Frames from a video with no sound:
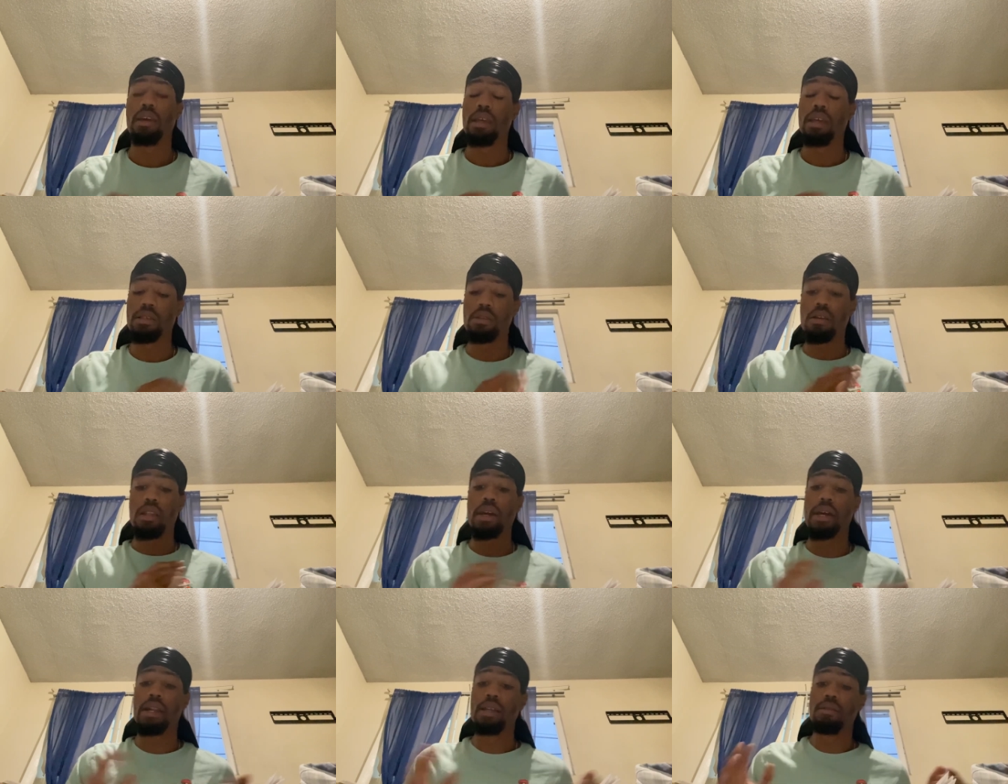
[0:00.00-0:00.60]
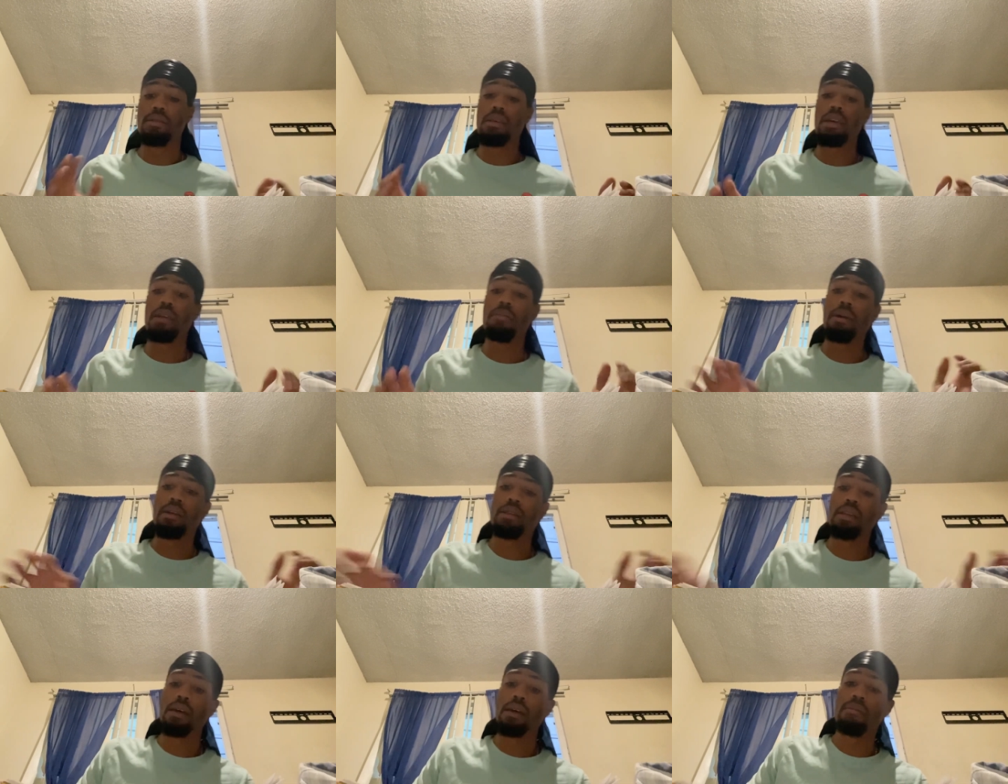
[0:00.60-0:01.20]
That's all I got to say
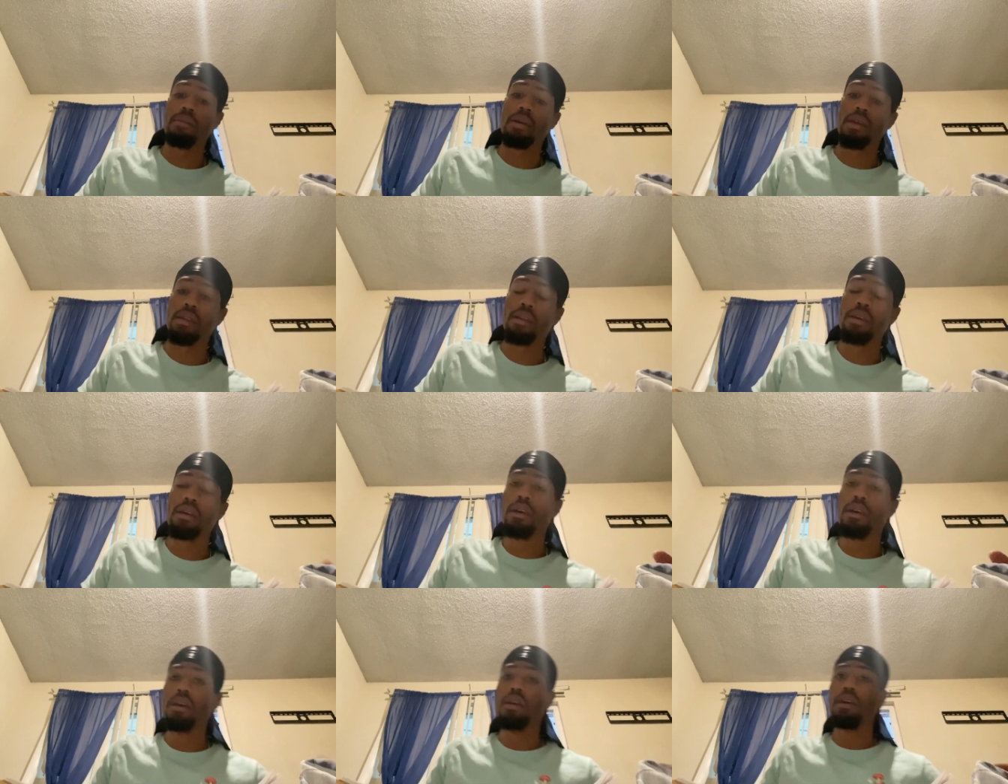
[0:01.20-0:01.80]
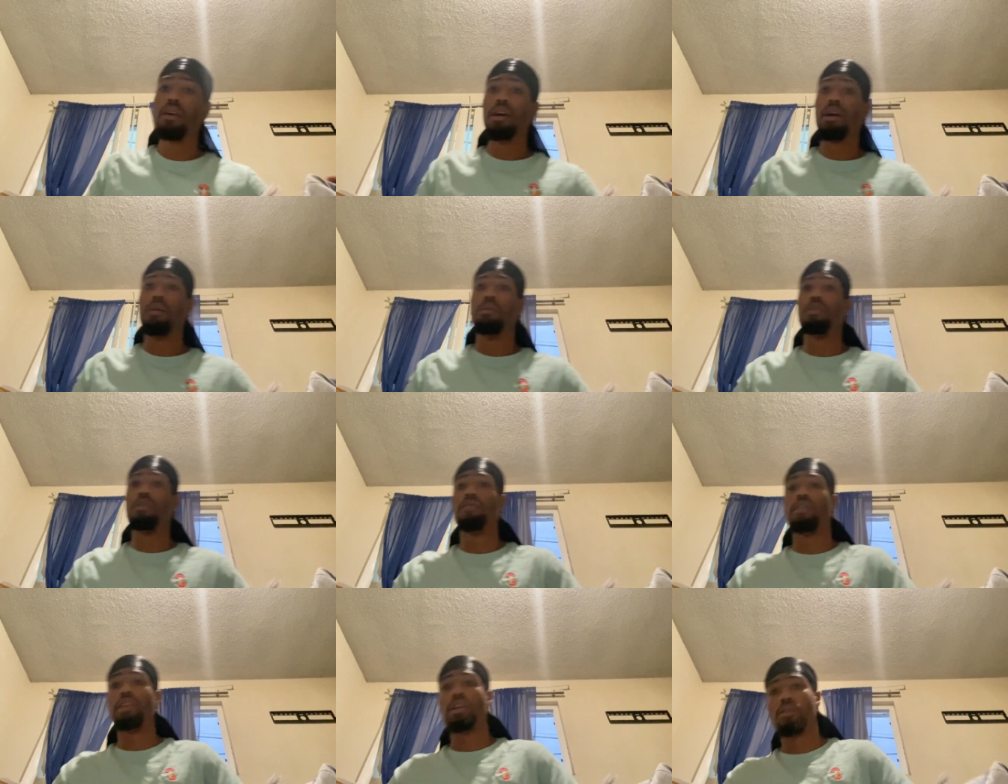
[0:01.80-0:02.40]
about that, man. Um,
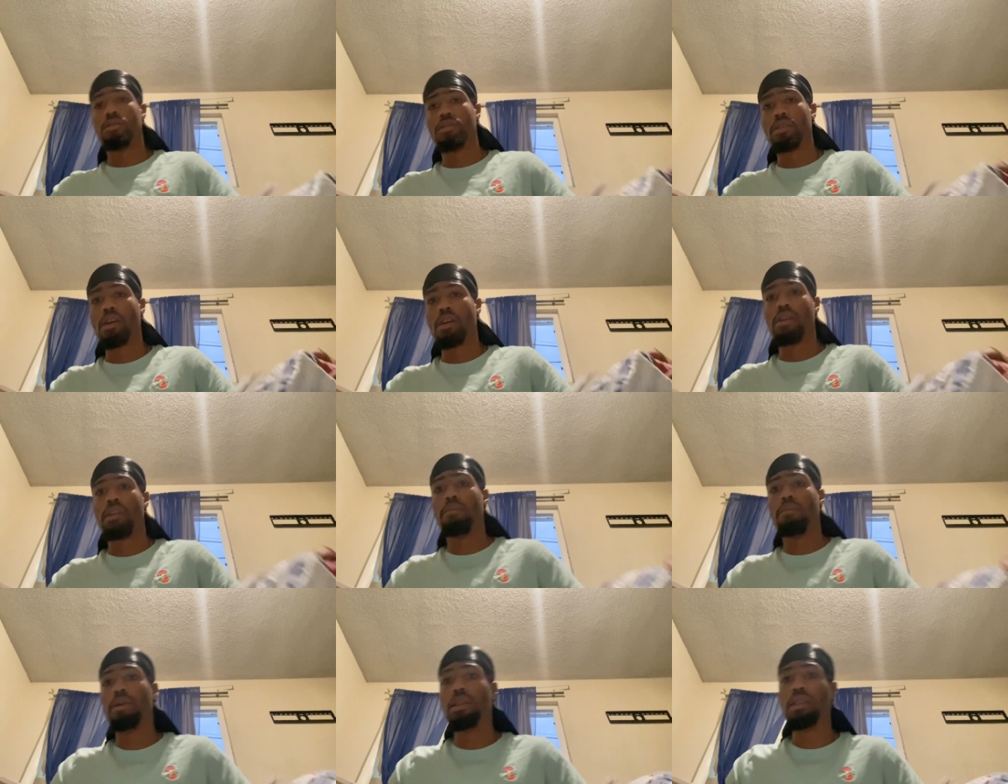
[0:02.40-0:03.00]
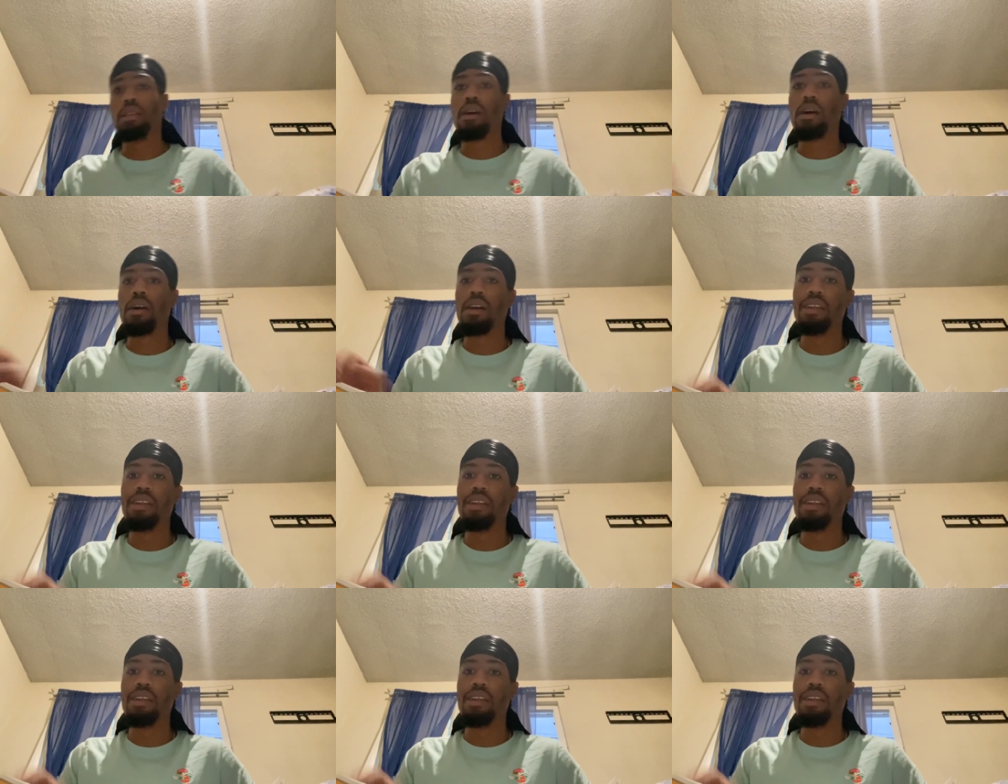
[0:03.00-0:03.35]
this video has already been long